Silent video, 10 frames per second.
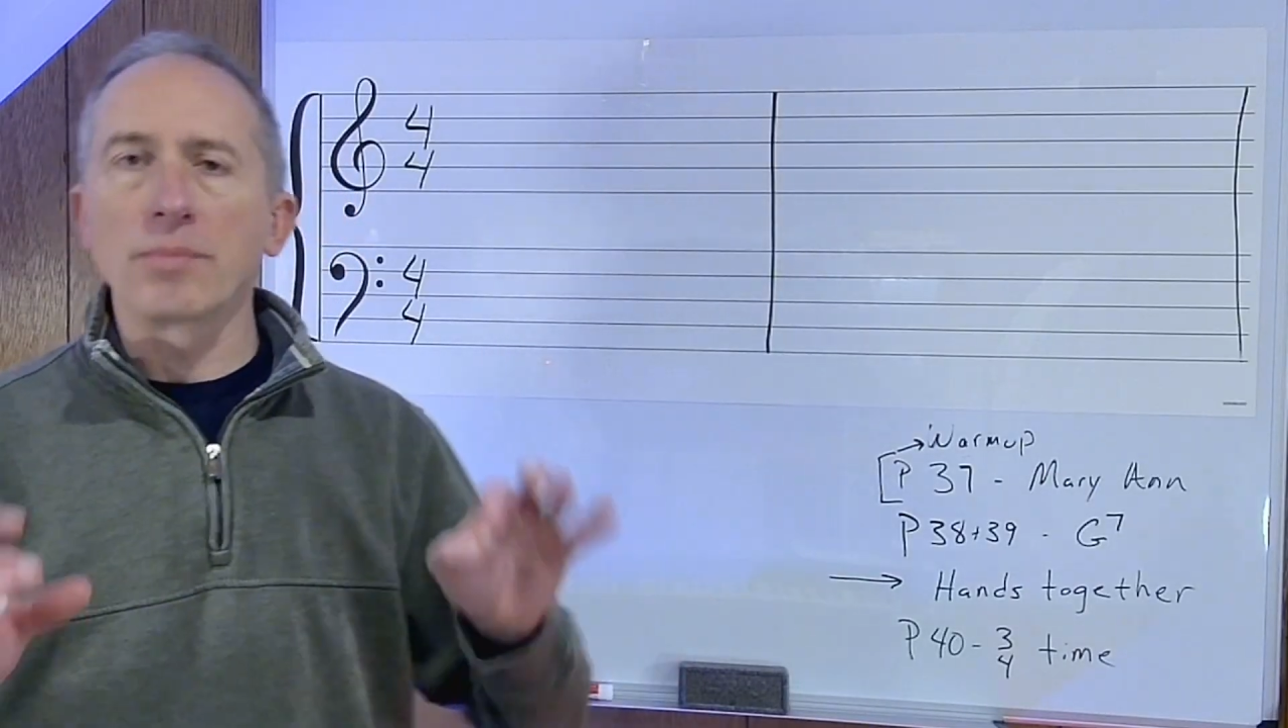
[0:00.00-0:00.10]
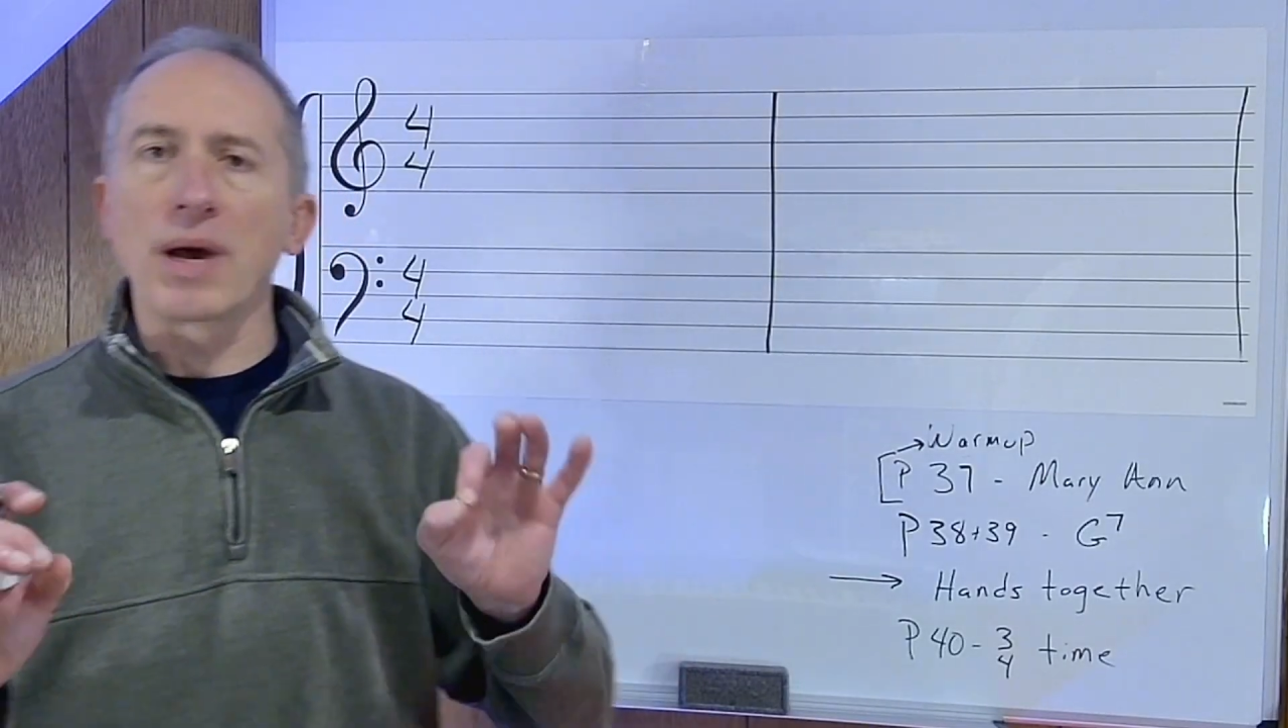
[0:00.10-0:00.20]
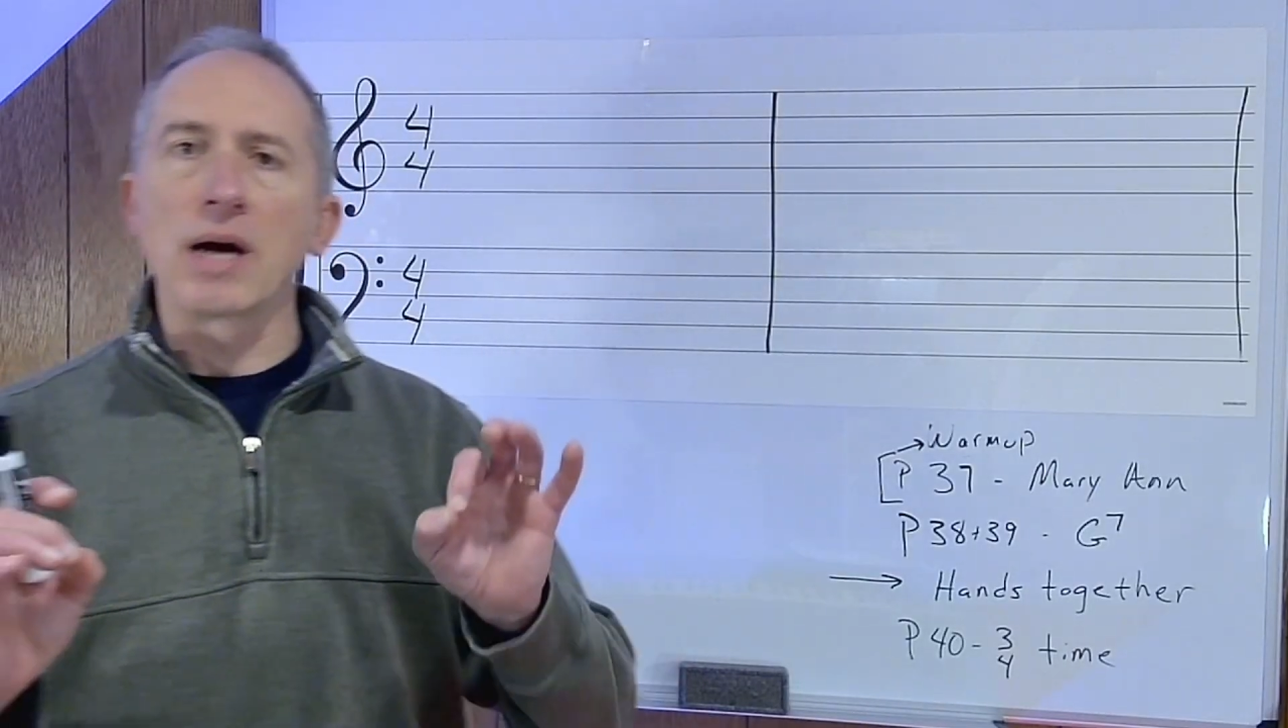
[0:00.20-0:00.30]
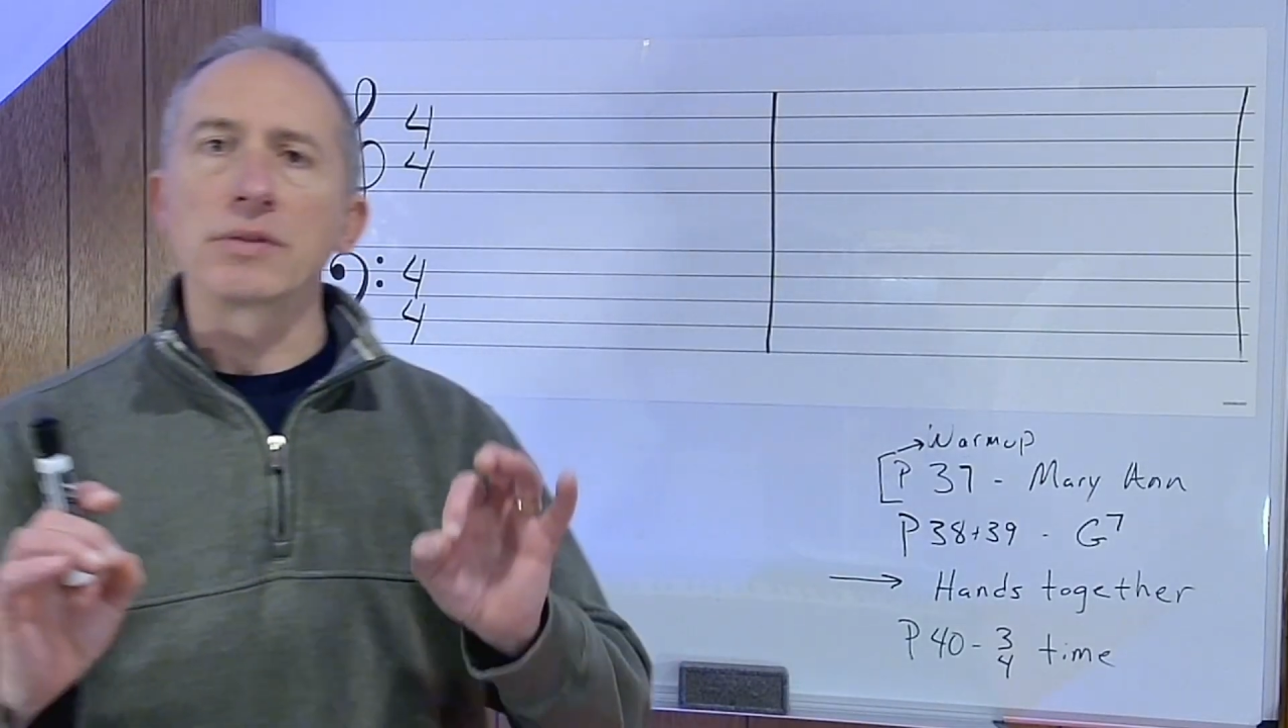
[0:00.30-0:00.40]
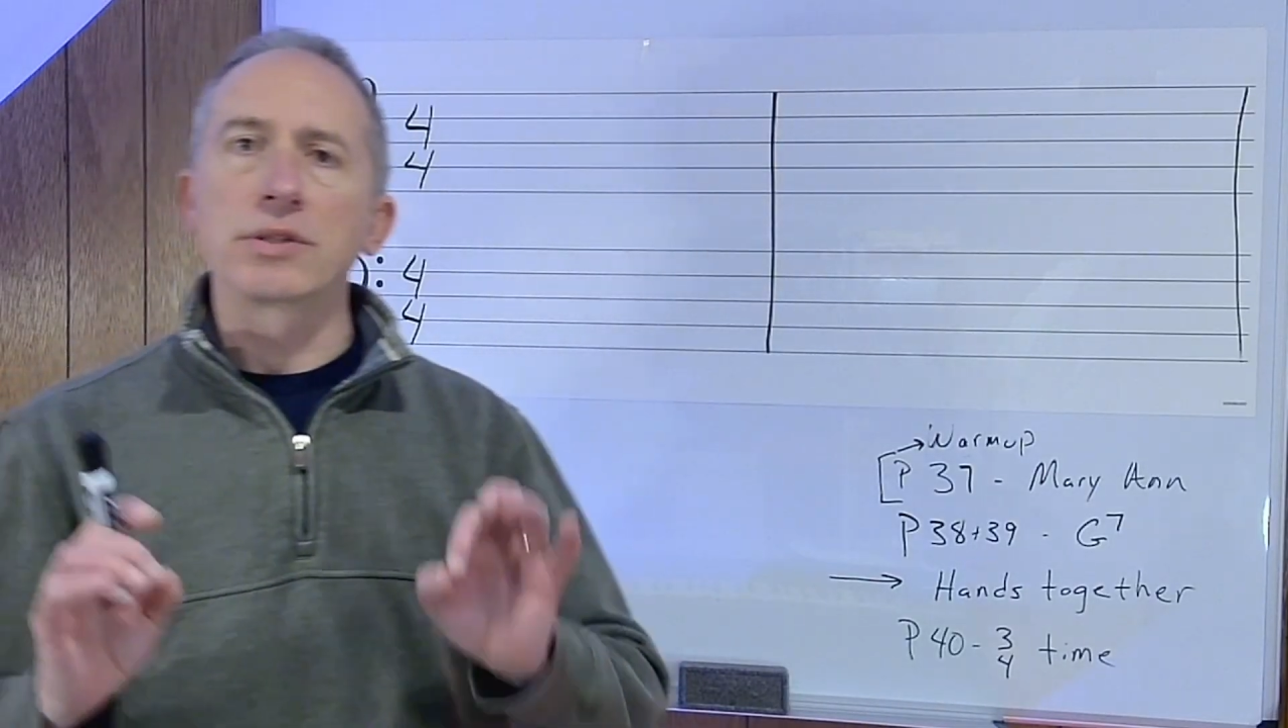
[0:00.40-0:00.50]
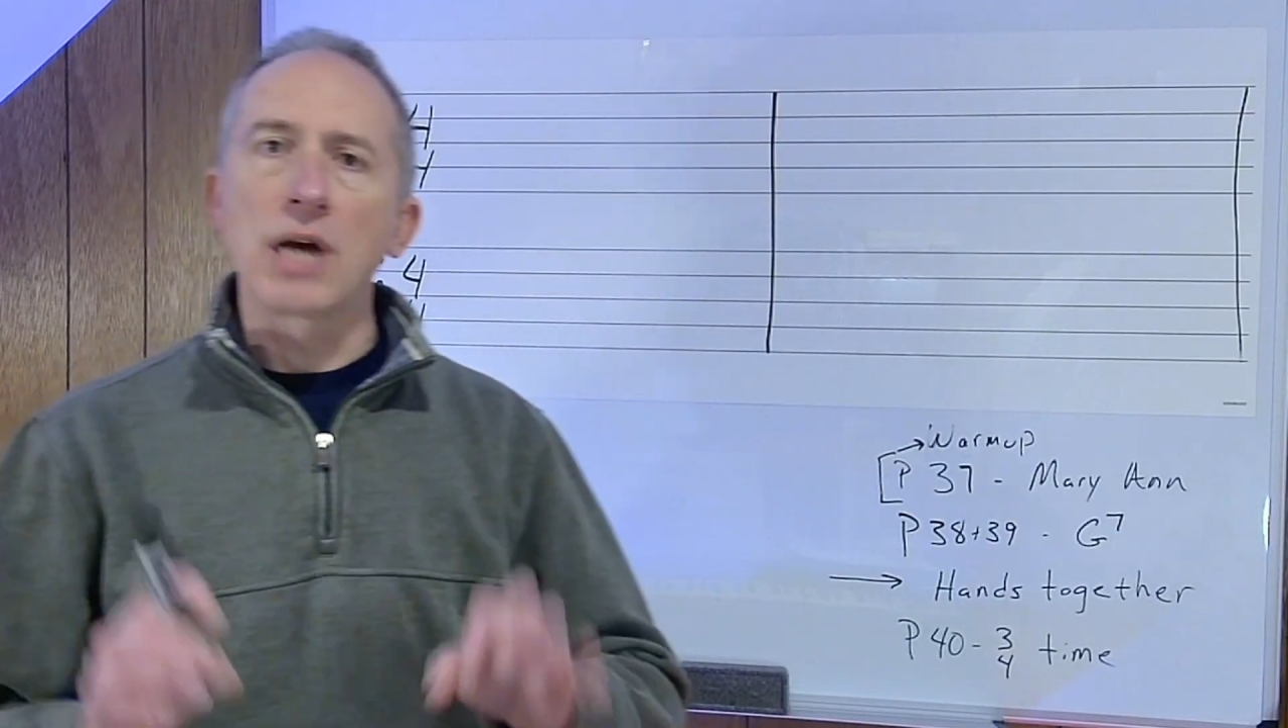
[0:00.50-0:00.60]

about